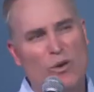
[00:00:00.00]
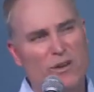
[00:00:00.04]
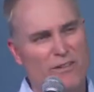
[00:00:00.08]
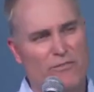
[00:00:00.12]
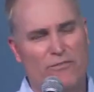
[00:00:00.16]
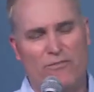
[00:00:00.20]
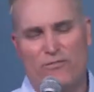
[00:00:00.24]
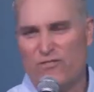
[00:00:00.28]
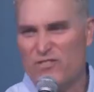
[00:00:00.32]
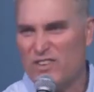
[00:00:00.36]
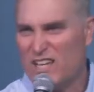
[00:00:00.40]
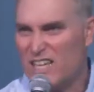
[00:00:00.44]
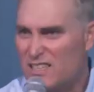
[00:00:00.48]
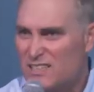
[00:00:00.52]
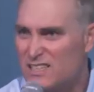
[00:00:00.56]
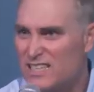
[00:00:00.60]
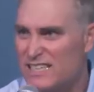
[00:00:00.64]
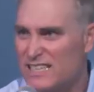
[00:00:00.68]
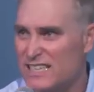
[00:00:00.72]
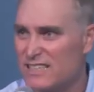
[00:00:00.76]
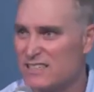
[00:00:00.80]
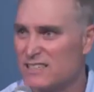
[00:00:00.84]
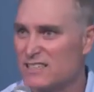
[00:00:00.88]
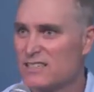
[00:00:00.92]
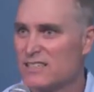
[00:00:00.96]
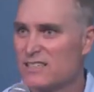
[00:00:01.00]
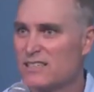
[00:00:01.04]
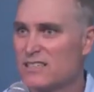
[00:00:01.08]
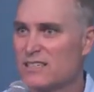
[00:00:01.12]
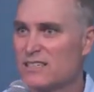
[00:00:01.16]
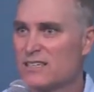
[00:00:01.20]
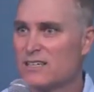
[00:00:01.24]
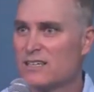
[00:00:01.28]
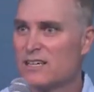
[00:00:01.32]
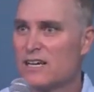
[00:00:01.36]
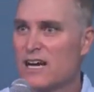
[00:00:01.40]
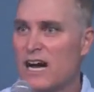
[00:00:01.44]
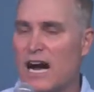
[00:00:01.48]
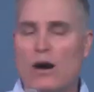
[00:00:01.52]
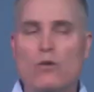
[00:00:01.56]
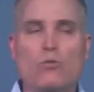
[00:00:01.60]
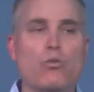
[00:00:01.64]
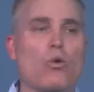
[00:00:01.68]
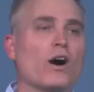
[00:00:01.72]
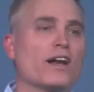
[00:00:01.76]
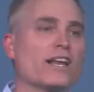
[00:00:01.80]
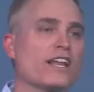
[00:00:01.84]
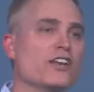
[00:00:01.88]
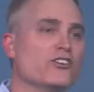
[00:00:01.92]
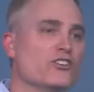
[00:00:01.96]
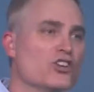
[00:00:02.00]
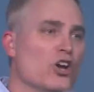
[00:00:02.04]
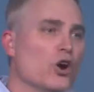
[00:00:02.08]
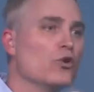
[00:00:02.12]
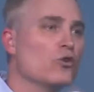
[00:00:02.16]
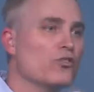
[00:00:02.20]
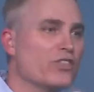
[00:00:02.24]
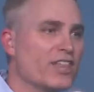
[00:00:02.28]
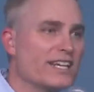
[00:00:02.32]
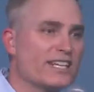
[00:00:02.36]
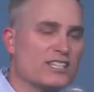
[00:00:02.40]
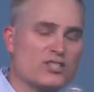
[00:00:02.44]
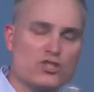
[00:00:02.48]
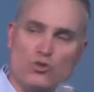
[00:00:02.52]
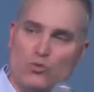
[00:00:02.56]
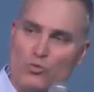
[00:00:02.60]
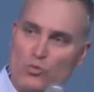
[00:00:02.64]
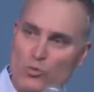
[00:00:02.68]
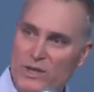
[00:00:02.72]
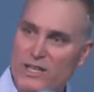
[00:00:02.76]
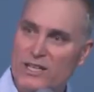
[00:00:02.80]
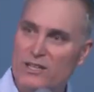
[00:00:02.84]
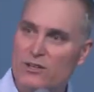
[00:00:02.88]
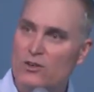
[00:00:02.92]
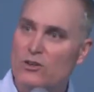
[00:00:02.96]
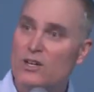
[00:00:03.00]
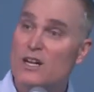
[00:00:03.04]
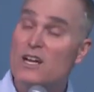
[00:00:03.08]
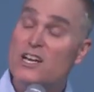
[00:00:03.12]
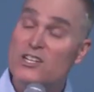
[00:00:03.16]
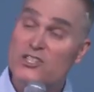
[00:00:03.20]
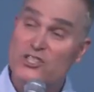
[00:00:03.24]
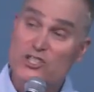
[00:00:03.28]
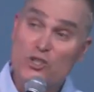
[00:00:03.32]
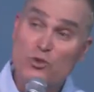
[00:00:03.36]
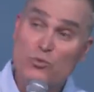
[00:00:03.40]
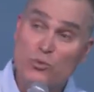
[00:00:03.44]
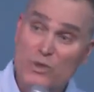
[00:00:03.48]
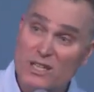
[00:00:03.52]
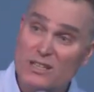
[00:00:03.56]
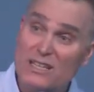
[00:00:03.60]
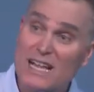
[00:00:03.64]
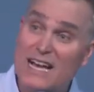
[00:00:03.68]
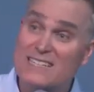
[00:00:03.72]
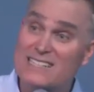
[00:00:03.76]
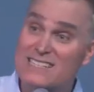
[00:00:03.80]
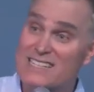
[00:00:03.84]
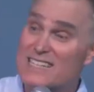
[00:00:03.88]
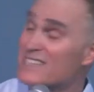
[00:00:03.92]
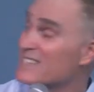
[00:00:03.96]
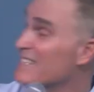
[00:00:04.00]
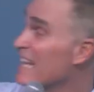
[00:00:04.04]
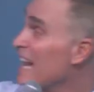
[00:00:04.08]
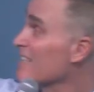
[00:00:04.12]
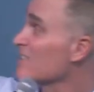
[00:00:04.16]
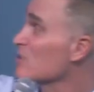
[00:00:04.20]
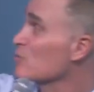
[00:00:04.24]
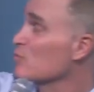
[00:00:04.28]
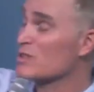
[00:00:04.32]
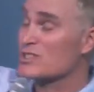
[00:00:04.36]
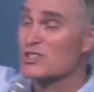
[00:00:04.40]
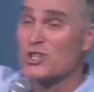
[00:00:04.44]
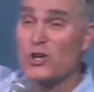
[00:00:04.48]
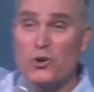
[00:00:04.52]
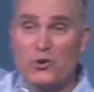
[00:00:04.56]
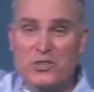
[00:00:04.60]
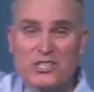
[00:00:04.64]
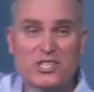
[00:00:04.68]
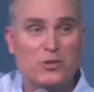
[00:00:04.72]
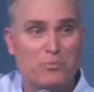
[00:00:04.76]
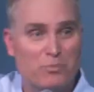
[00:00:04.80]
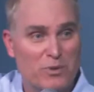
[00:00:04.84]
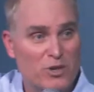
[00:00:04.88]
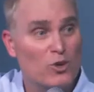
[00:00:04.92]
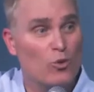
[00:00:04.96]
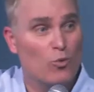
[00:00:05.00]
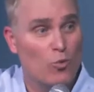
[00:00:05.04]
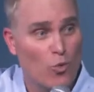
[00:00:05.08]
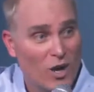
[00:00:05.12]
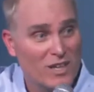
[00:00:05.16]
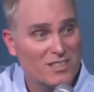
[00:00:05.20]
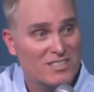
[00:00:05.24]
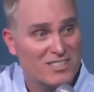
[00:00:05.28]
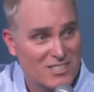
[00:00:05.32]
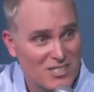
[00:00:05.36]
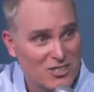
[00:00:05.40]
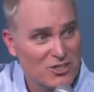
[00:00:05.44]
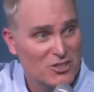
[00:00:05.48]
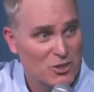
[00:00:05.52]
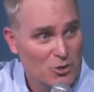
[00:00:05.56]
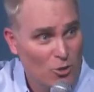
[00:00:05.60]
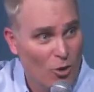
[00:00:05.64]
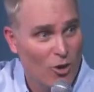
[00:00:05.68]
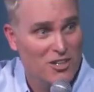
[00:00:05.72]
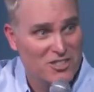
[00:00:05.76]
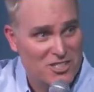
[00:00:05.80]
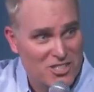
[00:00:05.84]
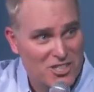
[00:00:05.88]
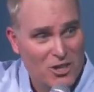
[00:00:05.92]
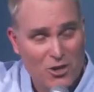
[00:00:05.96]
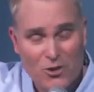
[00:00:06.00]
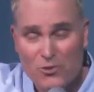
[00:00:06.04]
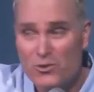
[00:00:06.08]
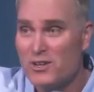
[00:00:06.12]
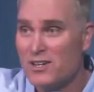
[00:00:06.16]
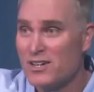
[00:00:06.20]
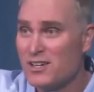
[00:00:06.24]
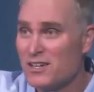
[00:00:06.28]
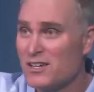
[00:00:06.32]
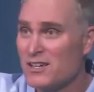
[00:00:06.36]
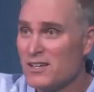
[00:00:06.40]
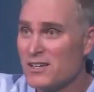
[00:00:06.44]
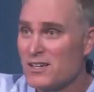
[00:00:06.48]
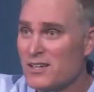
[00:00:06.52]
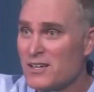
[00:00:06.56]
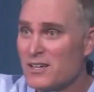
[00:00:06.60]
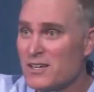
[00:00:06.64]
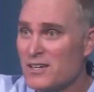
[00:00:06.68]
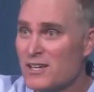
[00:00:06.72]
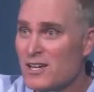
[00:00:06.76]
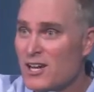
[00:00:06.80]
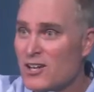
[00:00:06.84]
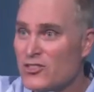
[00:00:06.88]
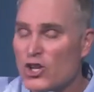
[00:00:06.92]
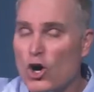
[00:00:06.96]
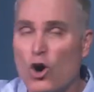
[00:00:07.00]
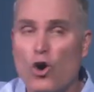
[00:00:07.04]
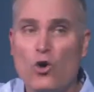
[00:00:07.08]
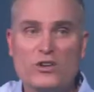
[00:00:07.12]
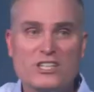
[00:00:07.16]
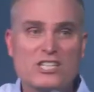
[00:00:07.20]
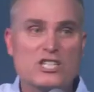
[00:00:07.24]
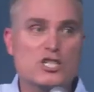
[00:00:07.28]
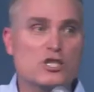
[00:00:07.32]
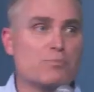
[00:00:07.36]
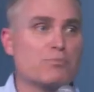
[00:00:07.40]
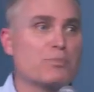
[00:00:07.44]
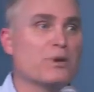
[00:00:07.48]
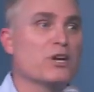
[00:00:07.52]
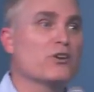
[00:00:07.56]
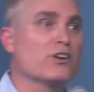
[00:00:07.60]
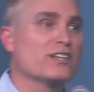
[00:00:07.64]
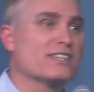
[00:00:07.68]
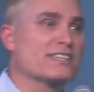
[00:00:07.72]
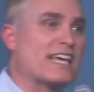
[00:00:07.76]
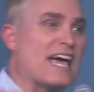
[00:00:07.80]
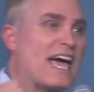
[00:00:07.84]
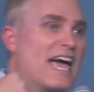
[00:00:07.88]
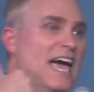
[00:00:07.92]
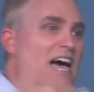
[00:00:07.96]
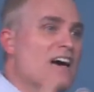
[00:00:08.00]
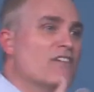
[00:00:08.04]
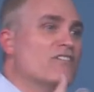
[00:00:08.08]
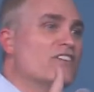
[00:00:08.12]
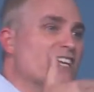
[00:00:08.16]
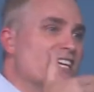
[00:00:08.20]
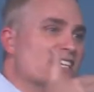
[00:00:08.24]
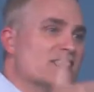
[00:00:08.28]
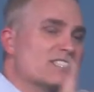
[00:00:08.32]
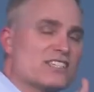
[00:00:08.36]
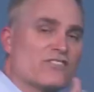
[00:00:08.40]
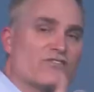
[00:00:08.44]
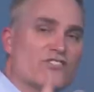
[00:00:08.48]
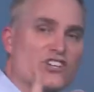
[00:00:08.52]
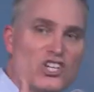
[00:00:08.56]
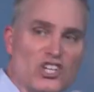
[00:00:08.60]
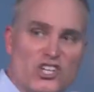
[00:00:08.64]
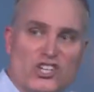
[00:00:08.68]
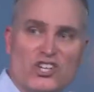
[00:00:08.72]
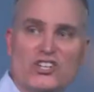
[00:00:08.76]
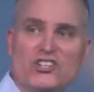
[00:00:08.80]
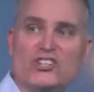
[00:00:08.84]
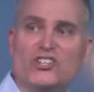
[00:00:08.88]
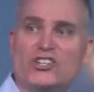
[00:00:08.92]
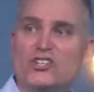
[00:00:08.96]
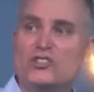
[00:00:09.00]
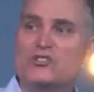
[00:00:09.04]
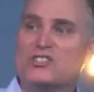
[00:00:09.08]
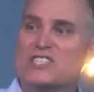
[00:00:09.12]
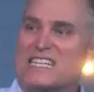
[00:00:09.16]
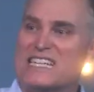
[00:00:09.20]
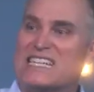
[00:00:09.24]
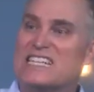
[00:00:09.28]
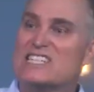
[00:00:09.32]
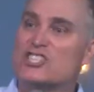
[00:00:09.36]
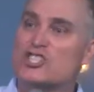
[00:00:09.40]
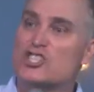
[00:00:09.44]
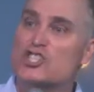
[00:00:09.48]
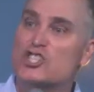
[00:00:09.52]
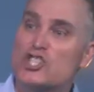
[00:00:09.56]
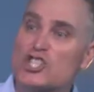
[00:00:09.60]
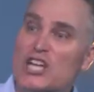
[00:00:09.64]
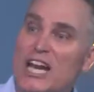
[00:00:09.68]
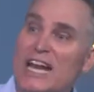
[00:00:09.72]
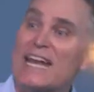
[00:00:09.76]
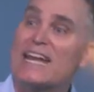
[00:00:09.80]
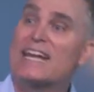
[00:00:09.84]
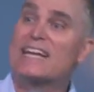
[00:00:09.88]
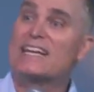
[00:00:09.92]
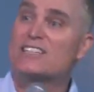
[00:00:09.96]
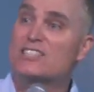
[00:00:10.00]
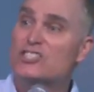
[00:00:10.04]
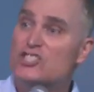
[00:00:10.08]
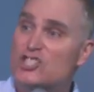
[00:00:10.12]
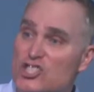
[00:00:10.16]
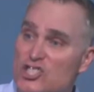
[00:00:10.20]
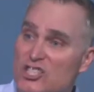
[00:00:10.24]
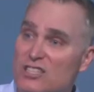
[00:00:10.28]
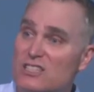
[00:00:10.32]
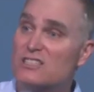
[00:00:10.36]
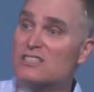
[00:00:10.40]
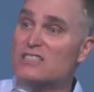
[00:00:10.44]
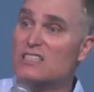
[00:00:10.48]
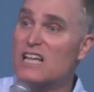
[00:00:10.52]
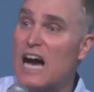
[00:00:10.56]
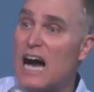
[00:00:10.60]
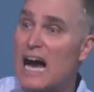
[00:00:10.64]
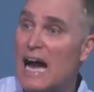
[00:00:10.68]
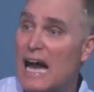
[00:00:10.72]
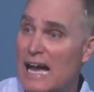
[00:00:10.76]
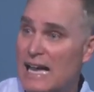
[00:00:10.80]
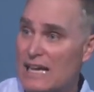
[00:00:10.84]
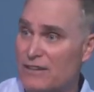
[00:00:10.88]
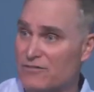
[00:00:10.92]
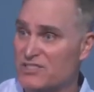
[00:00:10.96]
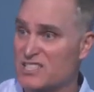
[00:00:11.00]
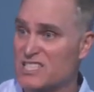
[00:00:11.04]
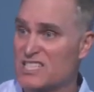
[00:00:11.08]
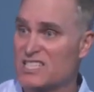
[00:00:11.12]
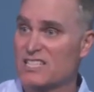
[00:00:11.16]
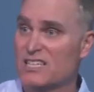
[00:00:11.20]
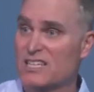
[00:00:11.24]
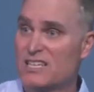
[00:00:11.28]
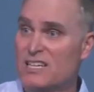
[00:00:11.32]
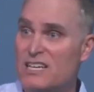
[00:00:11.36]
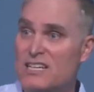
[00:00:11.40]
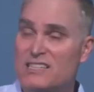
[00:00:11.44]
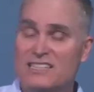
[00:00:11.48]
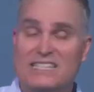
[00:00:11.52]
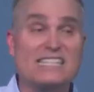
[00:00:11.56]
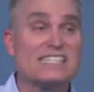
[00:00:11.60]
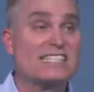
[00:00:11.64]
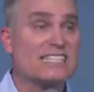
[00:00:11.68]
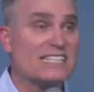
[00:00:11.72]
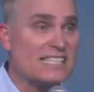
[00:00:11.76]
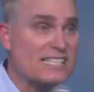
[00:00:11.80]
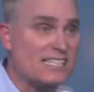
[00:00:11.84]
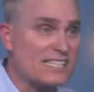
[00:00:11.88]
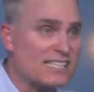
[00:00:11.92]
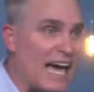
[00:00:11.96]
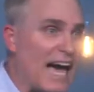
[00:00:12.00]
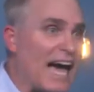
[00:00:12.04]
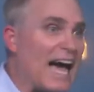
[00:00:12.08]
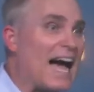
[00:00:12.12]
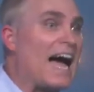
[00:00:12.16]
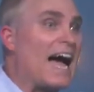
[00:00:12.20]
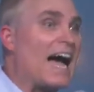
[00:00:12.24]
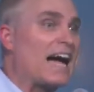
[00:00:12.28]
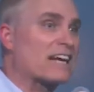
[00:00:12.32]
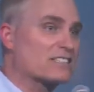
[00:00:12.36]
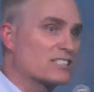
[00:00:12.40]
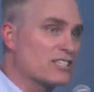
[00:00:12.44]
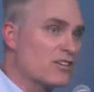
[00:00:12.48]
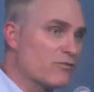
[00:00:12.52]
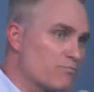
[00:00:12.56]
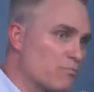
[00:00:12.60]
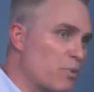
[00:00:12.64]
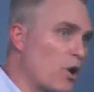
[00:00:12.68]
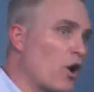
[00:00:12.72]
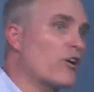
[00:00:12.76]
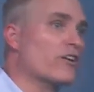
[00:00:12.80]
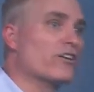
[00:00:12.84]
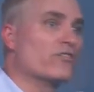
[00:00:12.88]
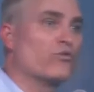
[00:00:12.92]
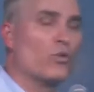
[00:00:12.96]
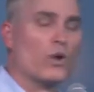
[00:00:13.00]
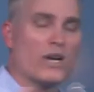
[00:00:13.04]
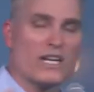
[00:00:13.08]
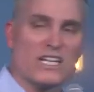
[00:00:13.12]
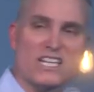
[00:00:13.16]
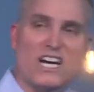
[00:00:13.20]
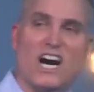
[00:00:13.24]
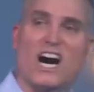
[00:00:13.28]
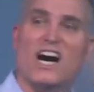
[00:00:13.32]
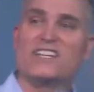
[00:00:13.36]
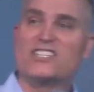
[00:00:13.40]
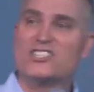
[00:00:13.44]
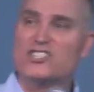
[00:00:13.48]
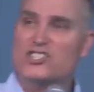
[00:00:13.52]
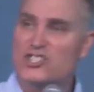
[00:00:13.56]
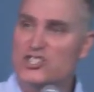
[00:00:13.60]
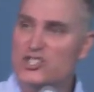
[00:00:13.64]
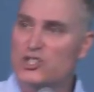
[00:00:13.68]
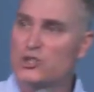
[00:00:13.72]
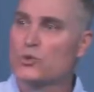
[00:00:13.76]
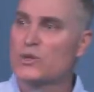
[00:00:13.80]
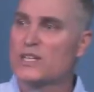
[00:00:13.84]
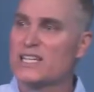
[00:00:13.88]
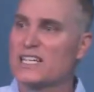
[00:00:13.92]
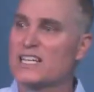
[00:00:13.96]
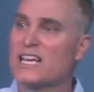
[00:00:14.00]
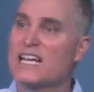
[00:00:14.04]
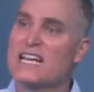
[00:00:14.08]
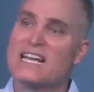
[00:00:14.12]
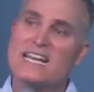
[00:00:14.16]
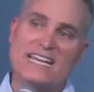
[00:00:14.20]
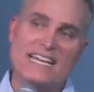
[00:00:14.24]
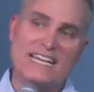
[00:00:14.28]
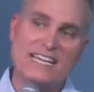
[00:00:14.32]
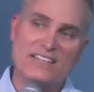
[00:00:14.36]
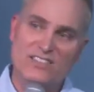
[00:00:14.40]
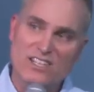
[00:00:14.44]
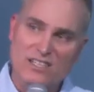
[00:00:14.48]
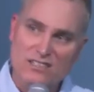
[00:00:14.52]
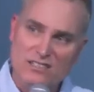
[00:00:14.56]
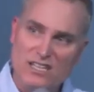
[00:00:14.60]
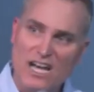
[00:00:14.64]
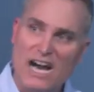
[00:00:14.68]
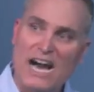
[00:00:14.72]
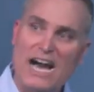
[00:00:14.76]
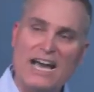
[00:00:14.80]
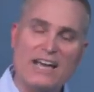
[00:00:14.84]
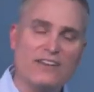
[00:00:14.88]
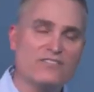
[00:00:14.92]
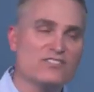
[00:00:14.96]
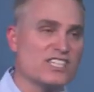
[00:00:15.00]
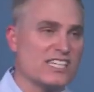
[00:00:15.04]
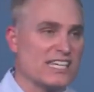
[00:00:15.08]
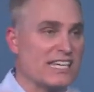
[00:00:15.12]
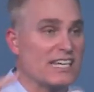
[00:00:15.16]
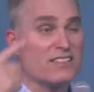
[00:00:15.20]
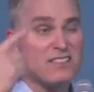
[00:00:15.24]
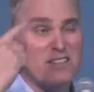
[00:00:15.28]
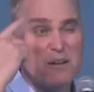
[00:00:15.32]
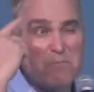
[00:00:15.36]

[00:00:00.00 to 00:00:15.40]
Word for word: I want to feel it. I want to know that it's real. Do you realize that that's what the Holy Spirit wants to do also? The Holy Spirit, the evidence of the good news, is changed lives. This is the active part of what God is doing in the lives,